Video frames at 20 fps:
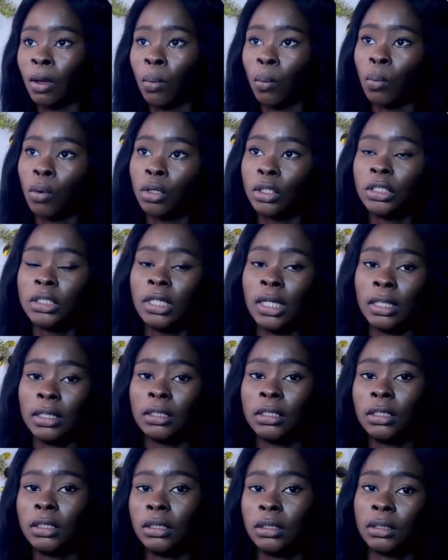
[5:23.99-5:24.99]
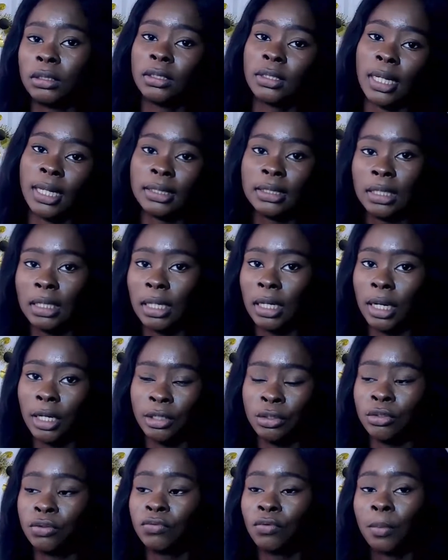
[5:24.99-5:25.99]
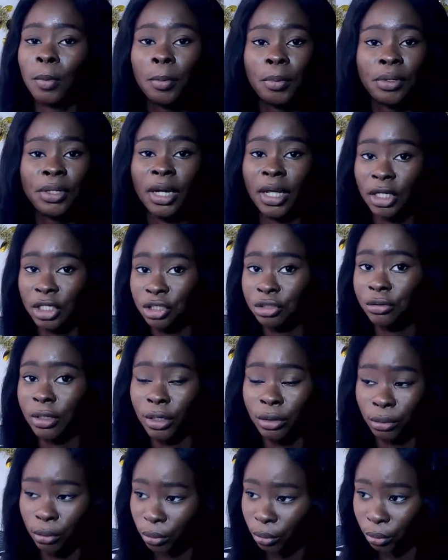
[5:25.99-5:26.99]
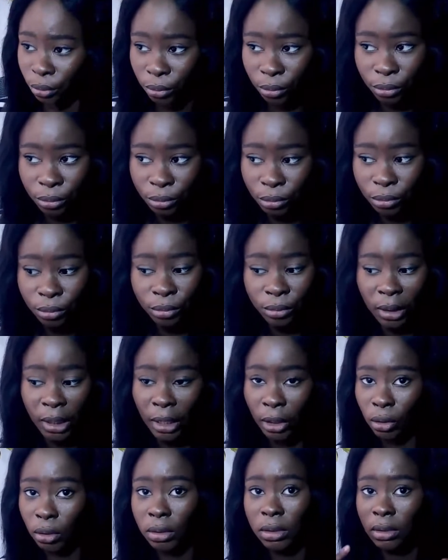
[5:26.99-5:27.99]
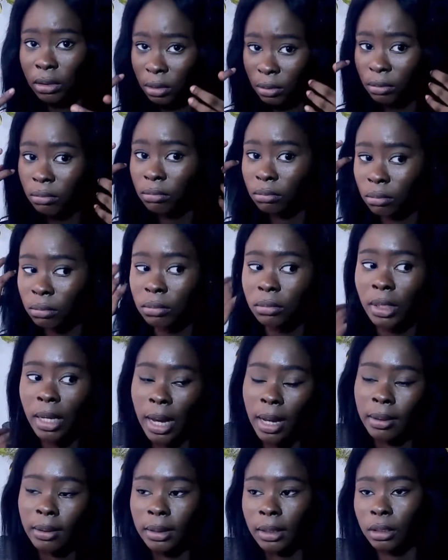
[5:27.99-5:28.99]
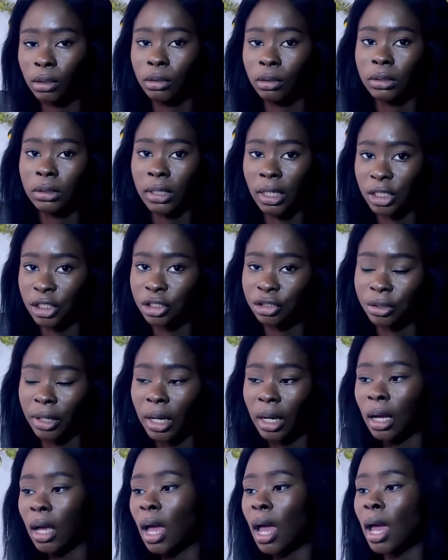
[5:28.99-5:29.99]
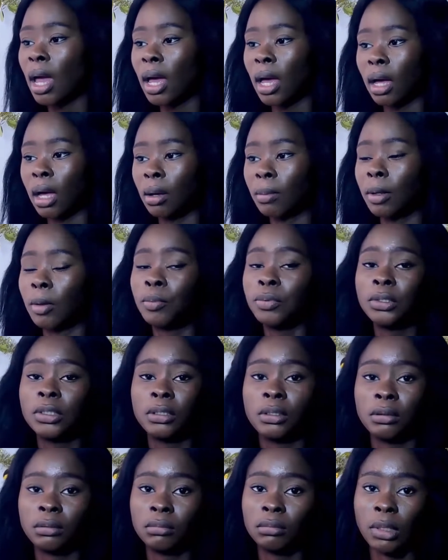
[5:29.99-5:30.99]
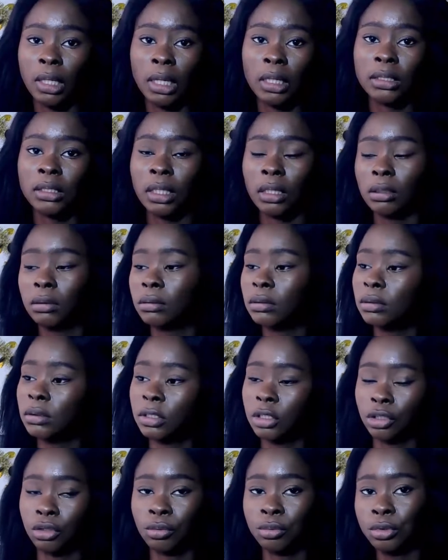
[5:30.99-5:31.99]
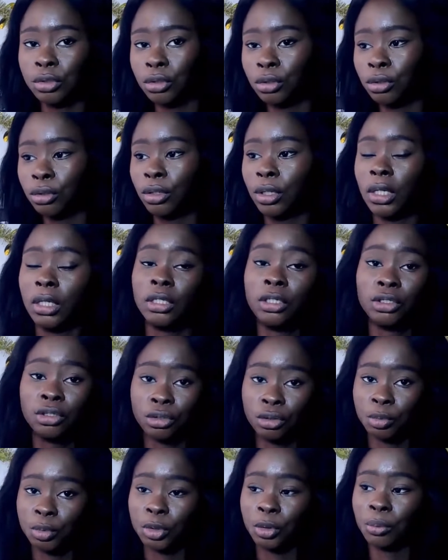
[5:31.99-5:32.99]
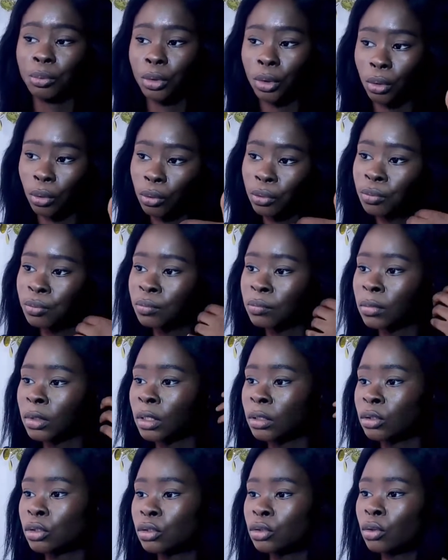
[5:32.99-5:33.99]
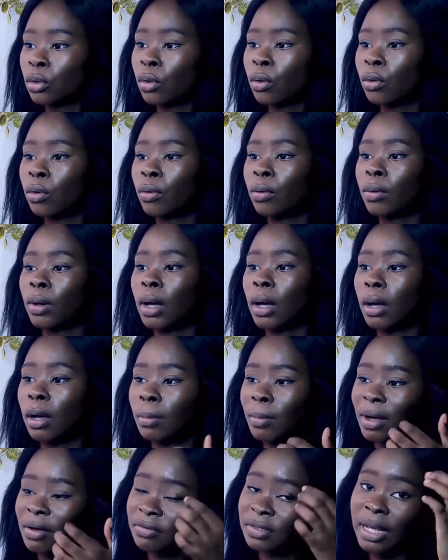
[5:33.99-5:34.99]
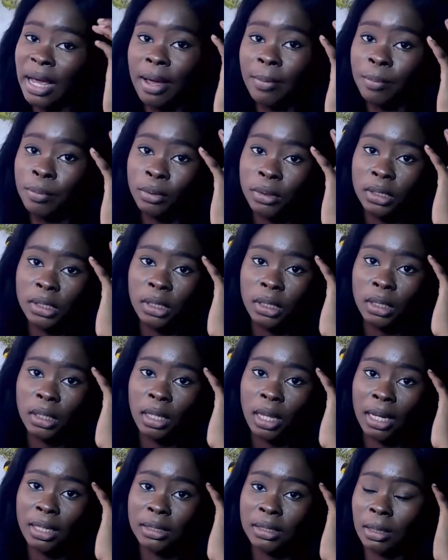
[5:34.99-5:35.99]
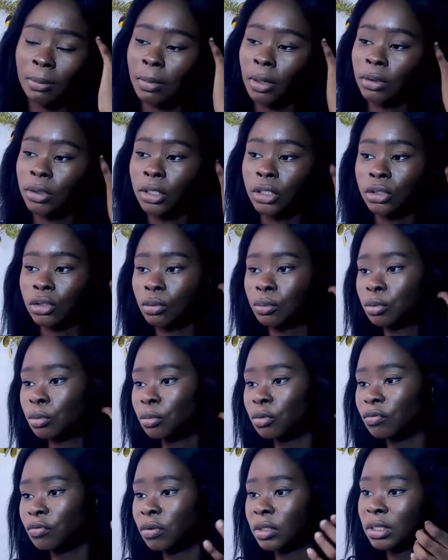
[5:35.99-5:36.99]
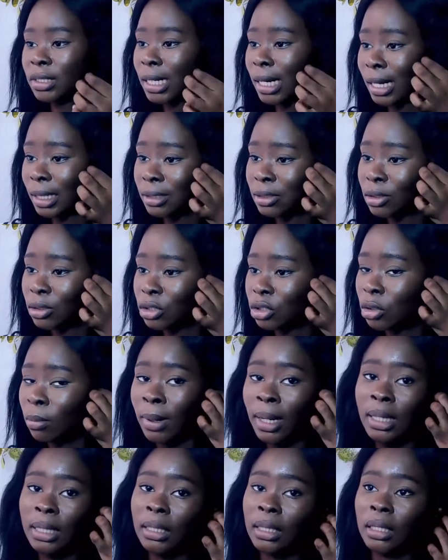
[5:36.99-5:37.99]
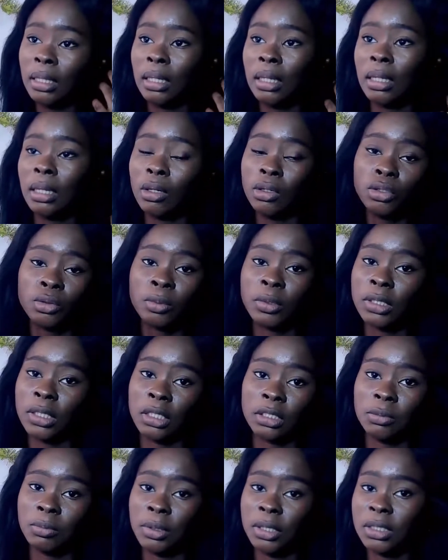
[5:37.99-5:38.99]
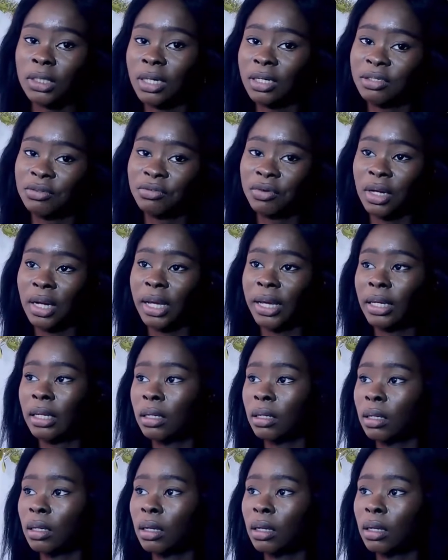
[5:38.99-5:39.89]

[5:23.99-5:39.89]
watched and the site link I used for people in Nigeria, though. Lagos, yeah, Lagos, Nigeria. I'll put the links and description in the description below. So after I put in that amount, they stopped removing tax, because normally you're not supposed to actually pay tax if you're like